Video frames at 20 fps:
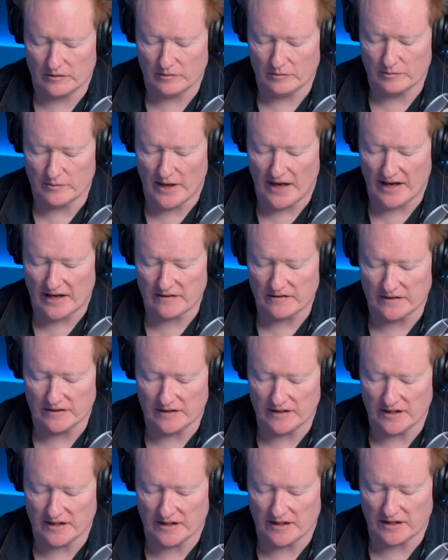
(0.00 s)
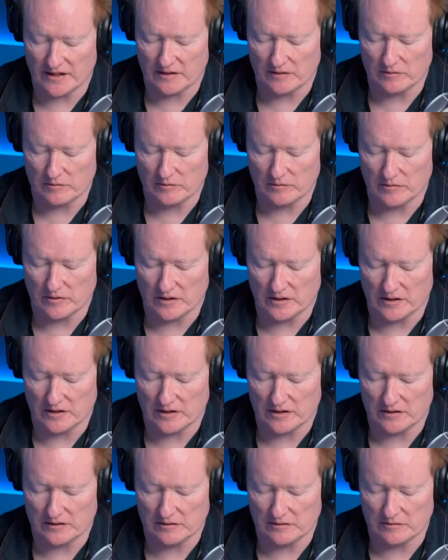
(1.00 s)
back in the day
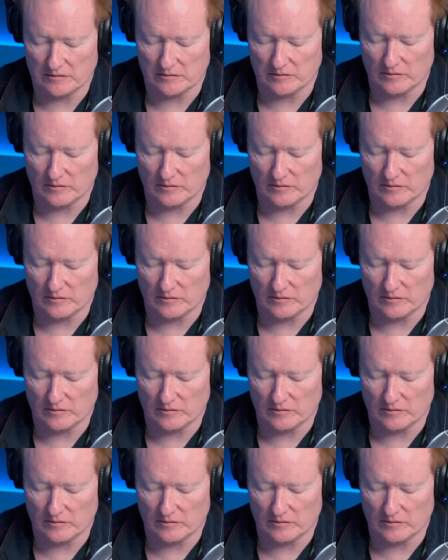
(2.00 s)
uh,